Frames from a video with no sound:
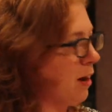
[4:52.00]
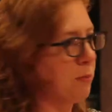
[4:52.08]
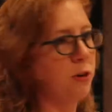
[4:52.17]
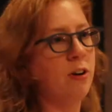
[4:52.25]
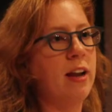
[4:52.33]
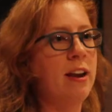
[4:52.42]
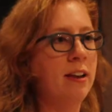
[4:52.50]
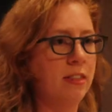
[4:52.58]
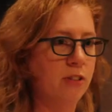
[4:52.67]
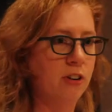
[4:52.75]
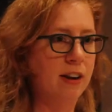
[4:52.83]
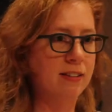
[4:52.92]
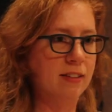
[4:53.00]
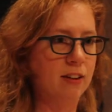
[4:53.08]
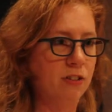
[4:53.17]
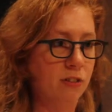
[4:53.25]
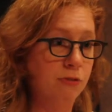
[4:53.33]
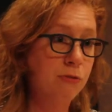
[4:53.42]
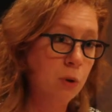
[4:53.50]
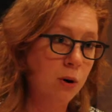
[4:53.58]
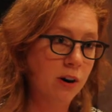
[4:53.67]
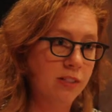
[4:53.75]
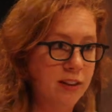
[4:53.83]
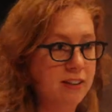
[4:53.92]
that I'm creating the translation
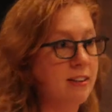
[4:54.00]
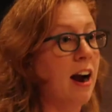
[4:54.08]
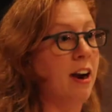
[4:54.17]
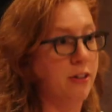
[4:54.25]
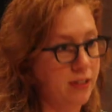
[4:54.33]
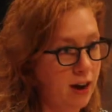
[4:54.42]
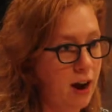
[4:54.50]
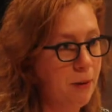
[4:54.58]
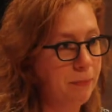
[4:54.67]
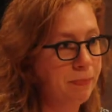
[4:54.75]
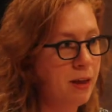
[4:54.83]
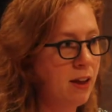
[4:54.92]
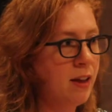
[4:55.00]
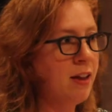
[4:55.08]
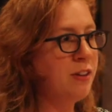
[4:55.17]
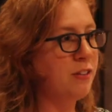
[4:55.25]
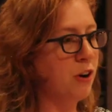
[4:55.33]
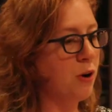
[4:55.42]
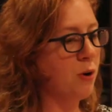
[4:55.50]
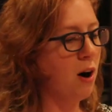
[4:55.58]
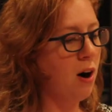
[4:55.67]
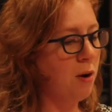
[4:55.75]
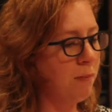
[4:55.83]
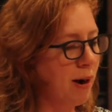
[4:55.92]
for the entire time.
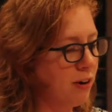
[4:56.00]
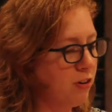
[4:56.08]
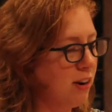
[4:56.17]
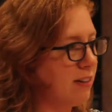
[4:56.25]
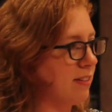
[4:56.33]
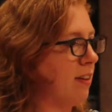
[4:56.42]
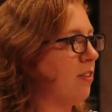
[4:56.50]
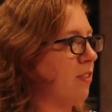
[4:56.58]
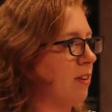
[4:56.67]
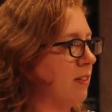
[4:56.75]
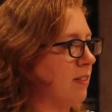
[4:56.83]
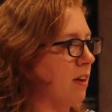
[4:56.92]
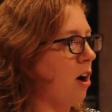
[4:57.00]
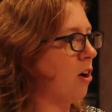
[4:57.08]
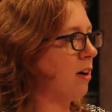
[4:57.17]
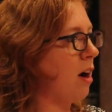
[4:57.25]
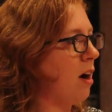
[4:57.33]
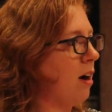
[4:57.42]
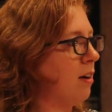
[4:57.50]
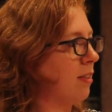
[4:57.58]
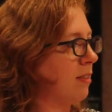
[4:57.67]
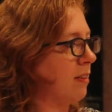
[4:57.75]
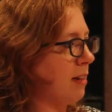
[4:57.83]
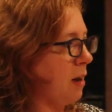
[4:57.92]
So my translations are
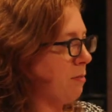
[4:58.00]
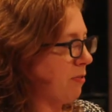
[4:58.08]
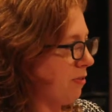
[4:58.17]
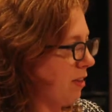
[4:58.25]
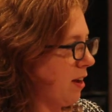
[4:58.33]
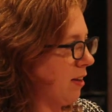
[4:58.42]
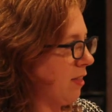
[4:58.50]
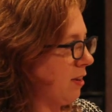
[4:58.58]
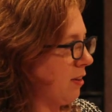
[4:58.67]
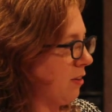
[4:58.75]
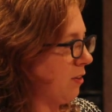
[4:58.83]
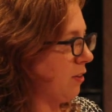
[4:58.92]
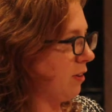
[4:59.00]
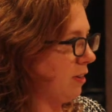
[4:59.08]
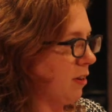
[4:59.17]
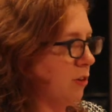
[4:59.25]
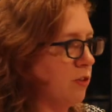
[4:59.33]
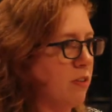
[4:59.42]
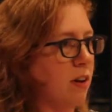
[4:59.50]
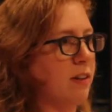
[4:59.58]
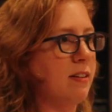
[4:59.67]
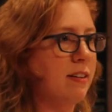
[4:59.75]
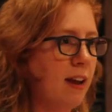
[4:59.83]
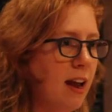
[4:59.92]
not the type of thing that you saw
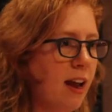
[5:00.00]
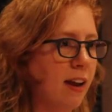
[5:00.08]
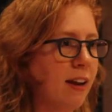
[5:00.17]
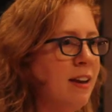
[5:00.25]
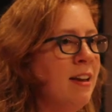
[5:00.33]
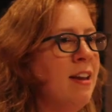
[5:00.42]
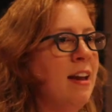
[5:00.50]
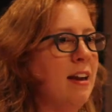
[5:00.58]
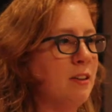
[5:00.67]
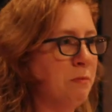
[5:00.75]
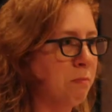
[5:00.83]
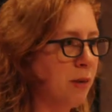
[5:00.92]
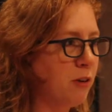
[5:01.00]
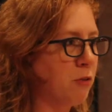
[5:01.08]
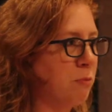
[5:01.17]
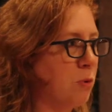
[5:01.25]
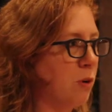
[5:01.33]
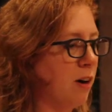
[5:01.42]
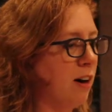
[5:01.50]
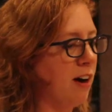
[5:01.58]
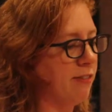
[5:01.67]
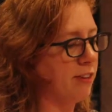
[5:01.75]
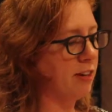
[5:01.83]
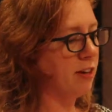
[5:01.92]
today. It's much more
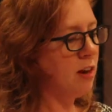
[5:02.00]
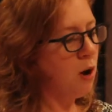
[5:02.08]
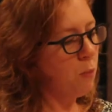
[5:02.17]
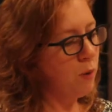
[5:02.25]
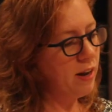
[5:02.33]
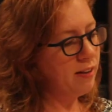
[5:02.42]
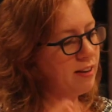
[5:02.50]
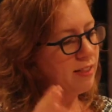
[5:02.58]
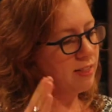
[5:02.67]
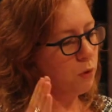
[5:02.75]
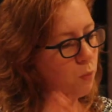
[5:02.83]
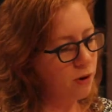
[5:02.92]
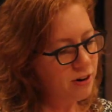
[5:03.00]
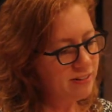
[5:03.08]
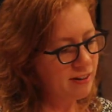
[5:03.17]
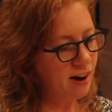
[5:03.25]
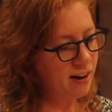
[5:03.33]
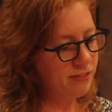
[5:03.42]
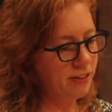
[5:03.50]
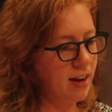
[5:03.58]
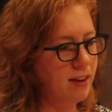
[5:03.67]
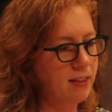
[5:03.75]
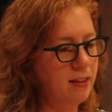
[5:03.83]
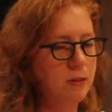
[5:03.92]
of a, well, the word is kind of
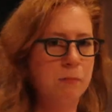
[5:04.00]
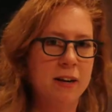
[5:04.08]
like this,